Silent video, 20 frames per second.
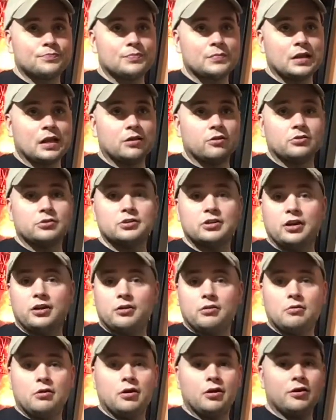there's no
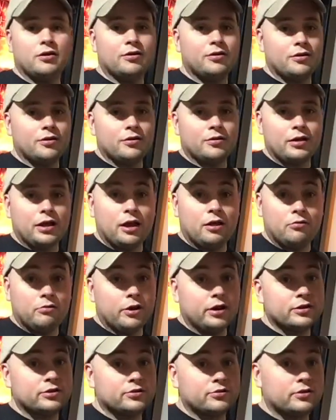Hellraiser
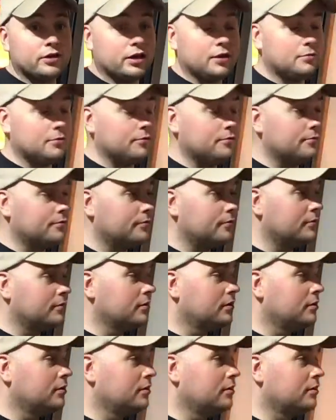table,
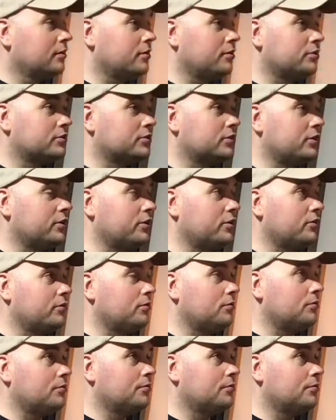there's no,